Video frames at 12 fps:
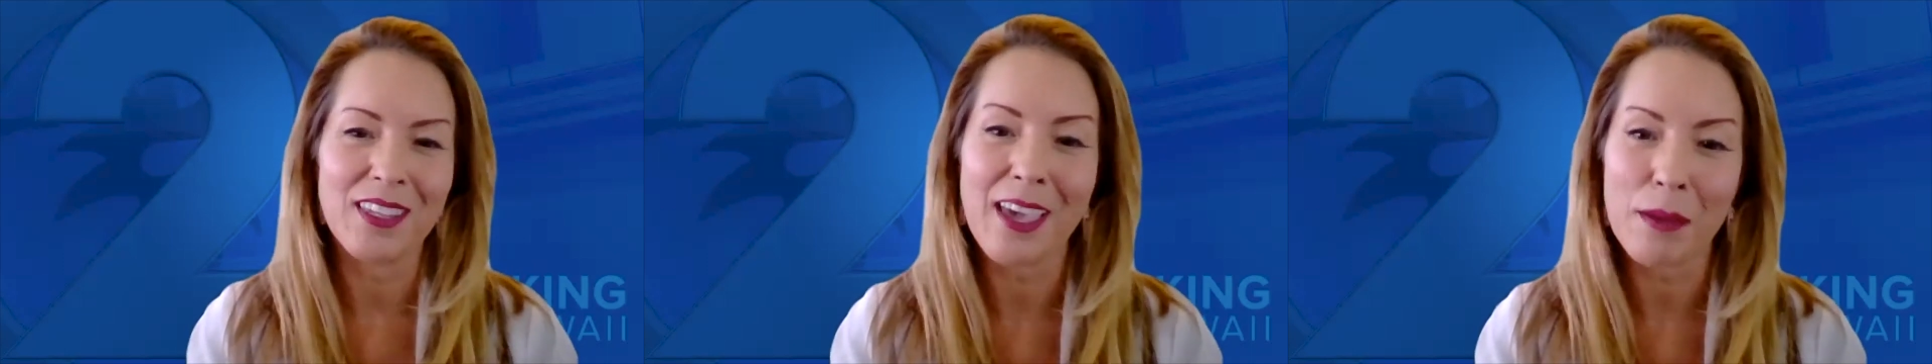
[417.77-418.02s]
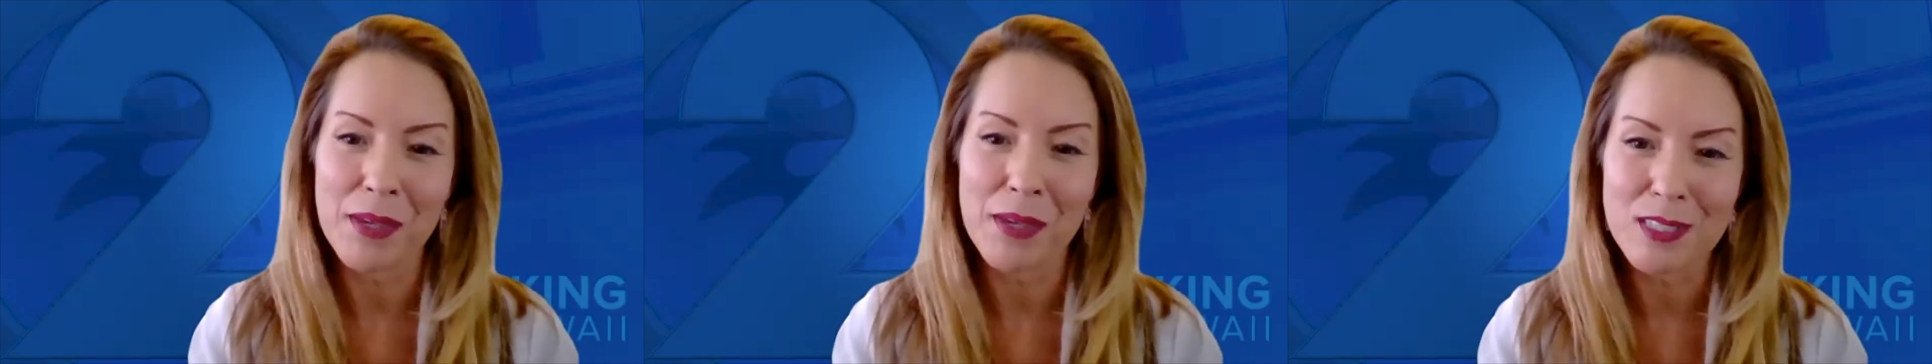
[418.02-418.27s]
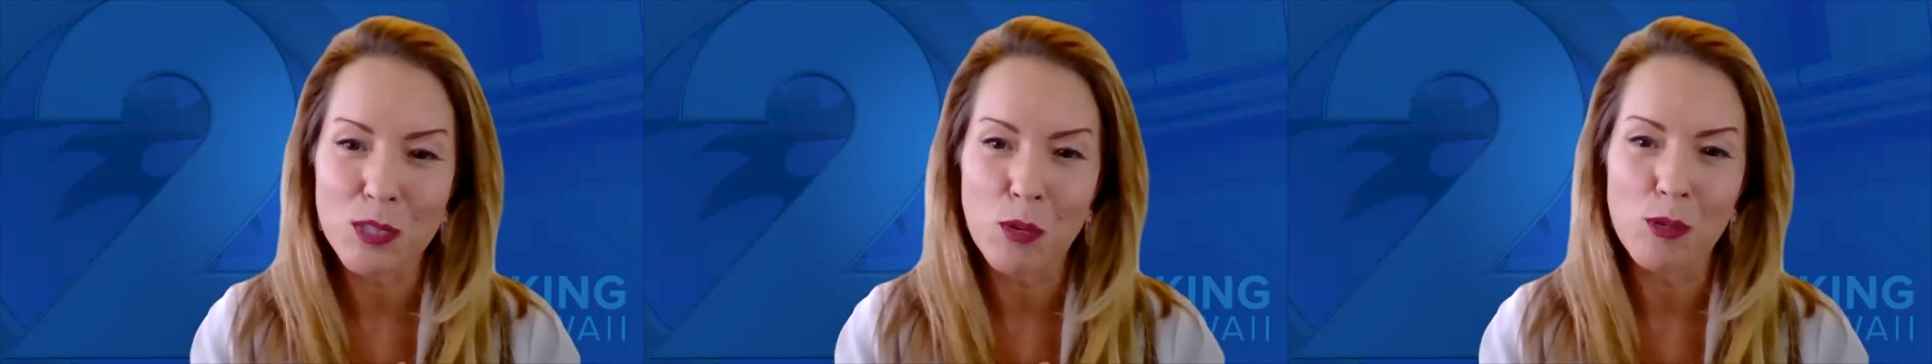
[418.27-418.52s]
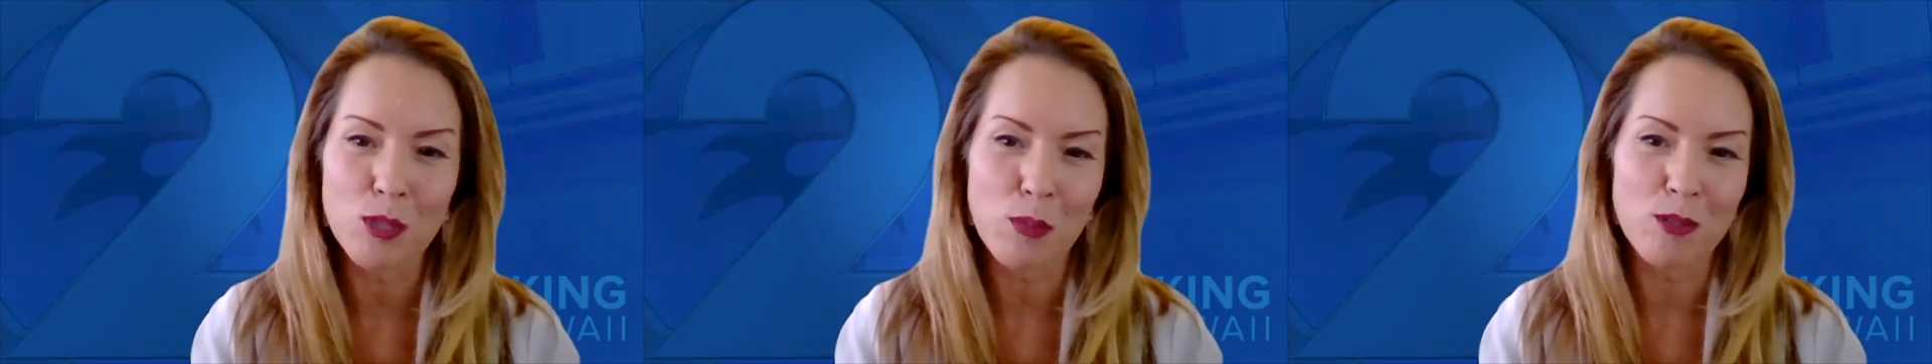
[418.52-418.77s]
campaign
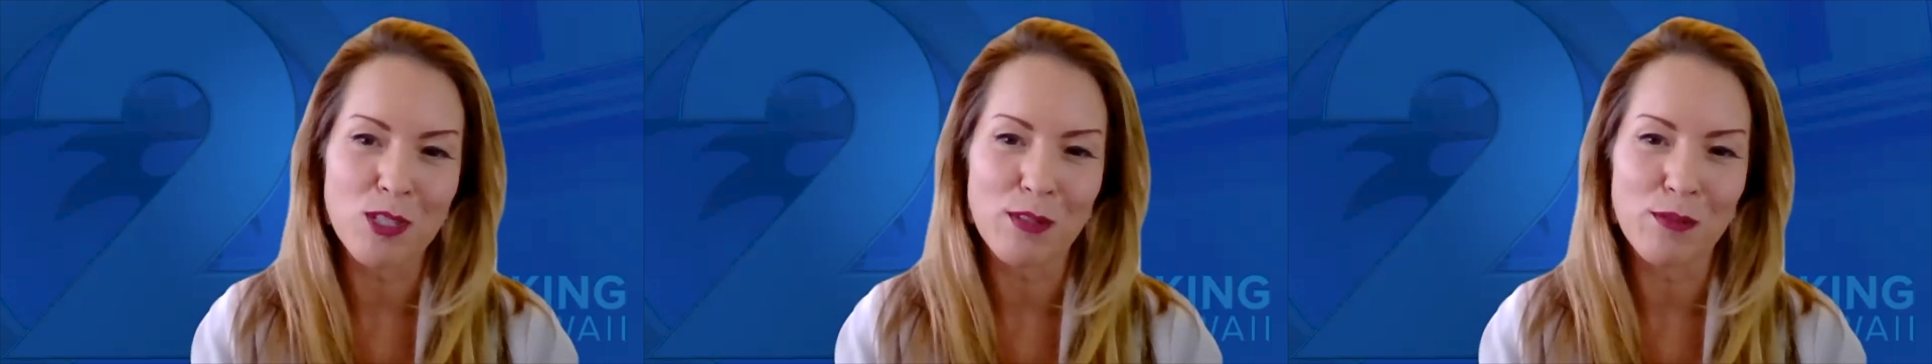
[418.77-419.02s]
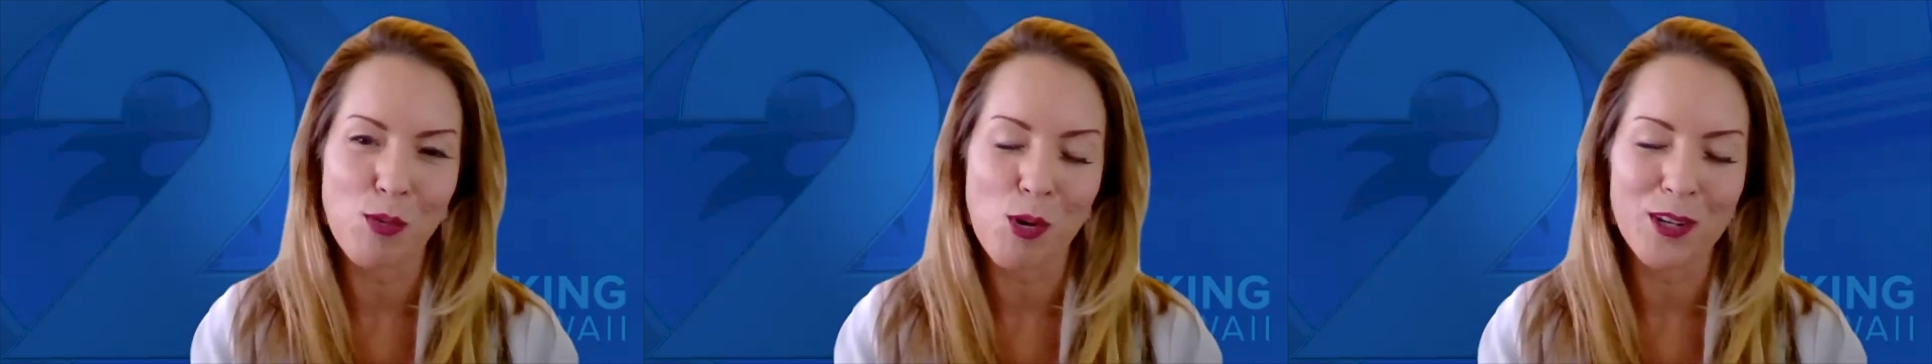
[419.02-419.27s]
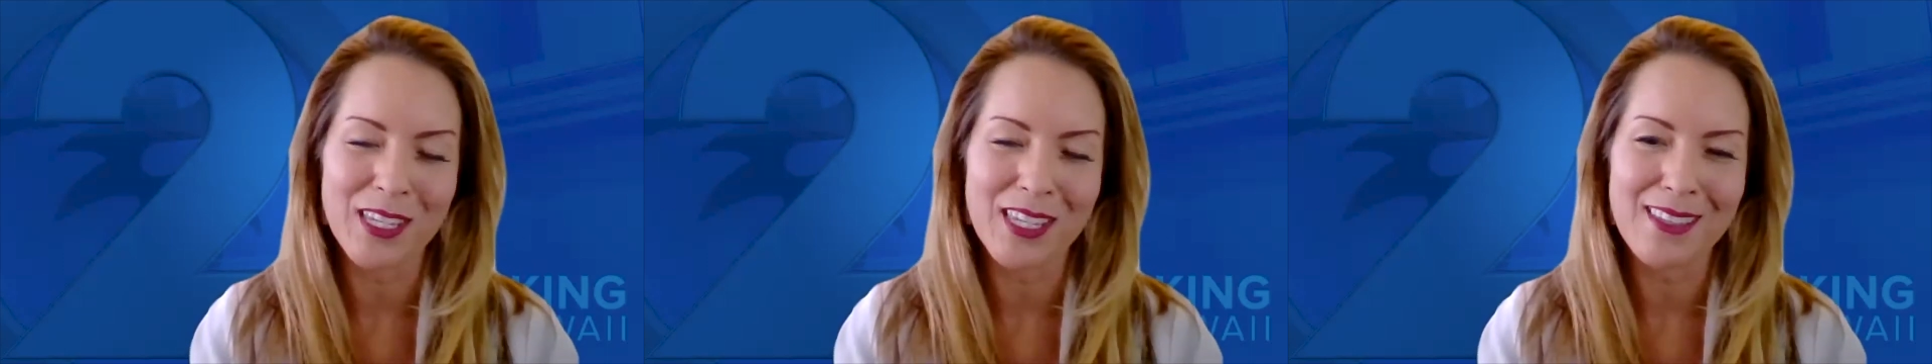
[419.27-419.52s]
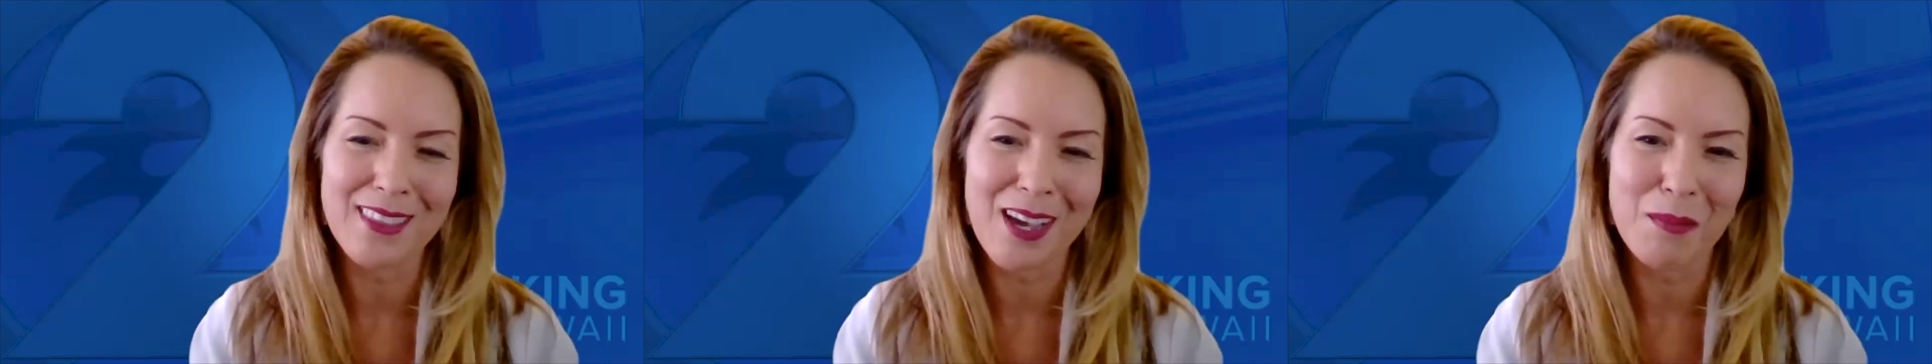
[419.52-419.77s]
spokesperson for Keith